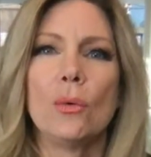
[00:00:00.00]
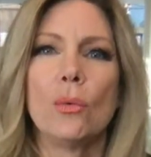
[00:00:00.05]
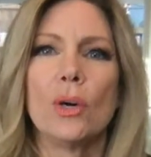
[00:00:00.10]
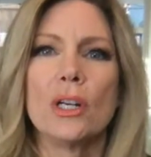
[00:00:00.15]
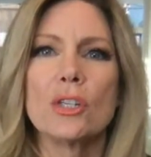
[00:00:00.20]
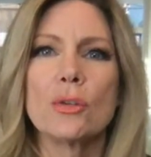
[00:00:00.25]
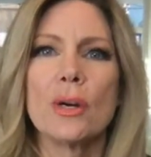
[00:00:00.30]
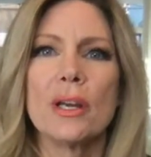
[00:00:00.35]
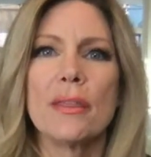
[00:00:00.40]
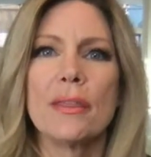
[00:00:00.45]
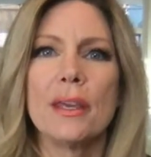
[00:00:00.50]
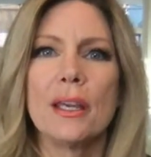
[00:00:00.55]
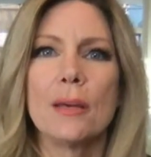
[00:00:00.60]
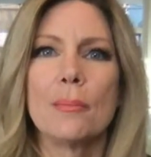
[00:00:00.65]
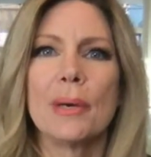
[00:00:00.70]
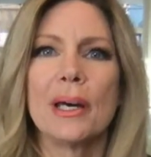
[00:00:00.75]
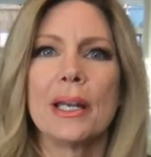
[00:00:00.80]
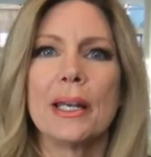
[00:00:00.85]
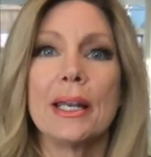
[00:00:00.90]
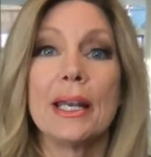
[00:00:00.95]
What do I
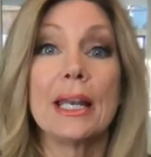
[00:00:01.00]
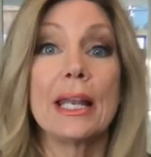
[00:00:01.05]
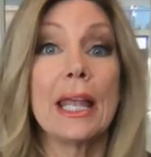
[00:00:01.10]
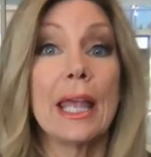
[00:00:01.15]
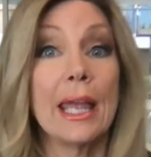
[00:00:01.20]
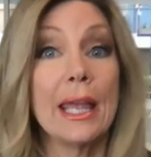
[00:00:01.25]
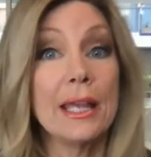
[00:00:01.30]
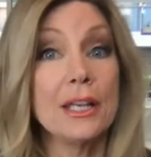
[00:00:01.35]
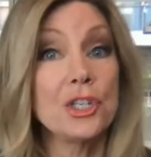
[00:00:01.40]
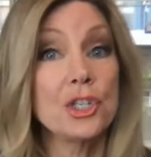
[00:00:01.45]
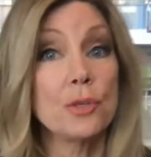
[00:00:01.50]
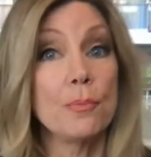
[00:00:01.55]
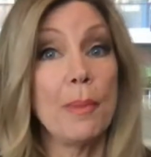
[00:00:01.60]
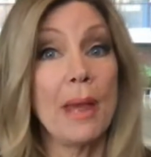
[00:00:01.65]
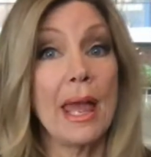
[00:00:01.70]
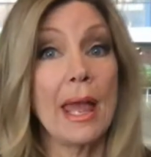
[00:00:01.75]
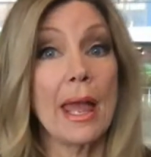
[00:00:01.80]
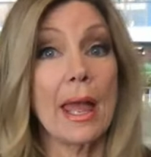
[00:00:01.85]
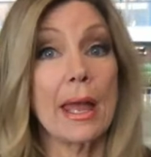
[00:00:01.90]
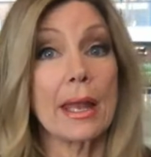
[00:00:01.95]
think about an engaged
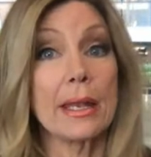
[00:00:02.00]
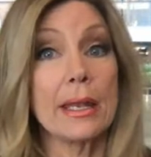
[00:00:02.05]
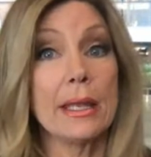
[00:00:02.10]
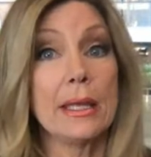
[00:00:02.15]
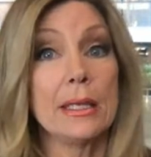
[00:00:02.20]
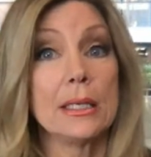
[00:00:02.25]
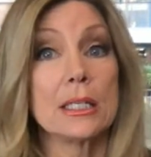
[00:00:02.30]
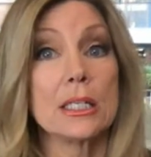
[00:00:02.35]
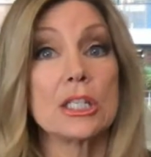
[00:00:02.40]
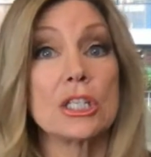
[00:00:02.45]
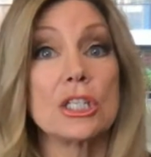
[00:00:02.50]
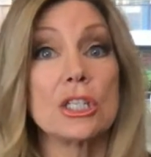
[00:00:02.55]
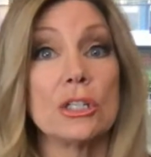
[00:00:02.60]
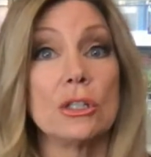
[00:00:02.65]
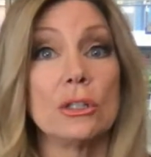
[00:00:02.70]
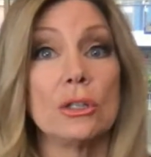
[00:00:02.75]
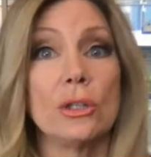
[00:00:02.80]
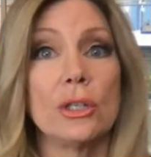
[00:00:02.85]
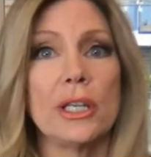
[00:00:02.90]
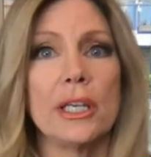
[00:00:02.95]
man
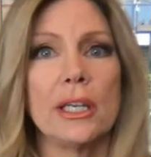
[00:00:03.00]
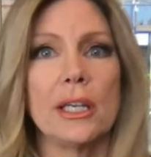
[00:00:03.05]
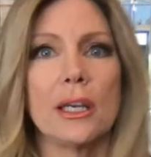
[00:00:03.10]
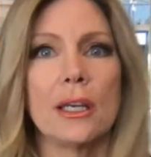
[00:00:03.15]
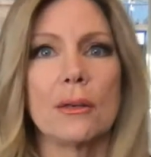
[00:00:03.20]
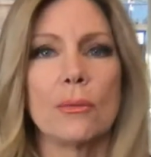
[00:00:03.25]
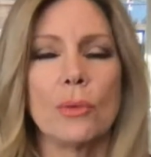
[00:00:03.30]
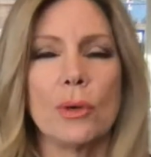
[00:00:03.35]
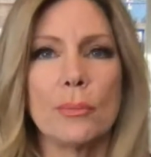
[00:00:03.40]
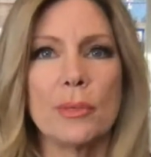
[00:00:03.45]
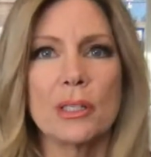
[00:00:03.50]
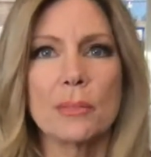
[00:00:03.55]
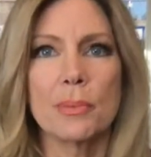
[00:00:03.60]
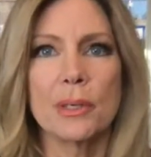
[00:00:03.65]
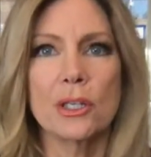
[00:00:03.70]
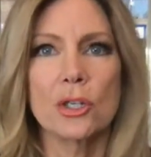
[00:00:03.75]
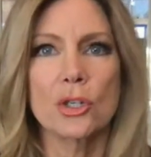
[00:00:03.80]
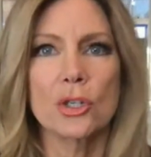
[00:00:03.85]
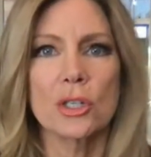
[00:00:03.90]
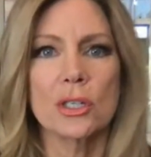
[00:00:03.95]
still looking at women's
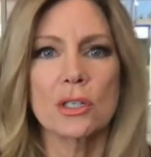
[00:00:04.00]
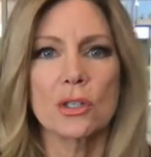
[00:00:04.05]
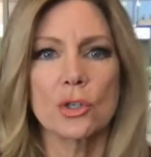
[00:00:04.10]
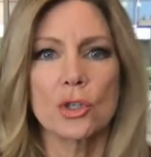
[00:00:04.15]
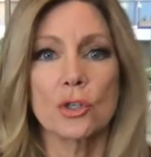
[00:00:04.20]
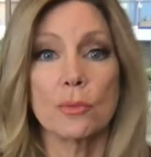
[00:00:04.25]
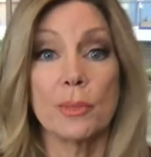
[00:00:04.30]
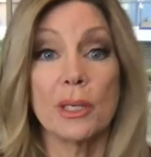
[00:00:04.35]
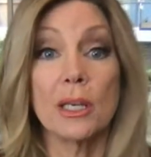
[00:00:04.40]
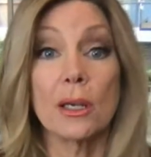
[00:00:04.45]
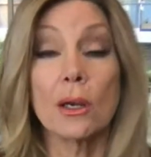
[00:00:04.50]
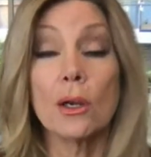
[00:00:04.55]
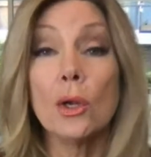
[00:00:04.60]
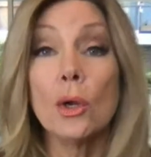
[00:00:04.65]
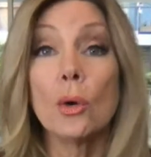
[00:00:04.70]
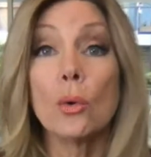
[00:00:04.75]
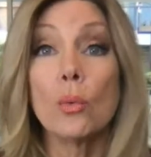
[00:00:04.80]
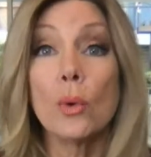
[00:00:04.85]
pictures on social media?